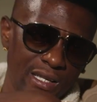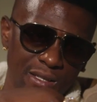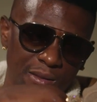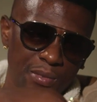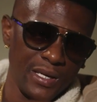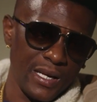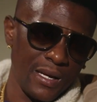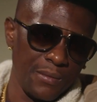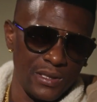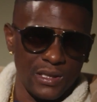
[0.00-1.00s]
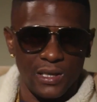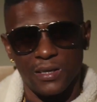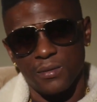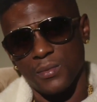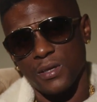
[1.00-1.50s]
he could have been had me
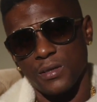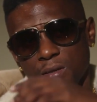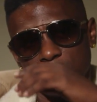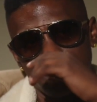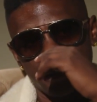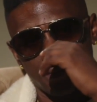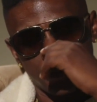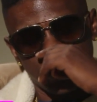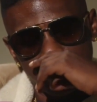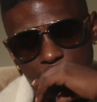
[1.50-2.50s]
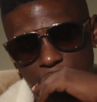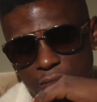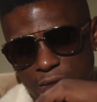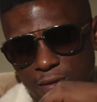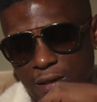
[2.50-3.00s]
dead, man. So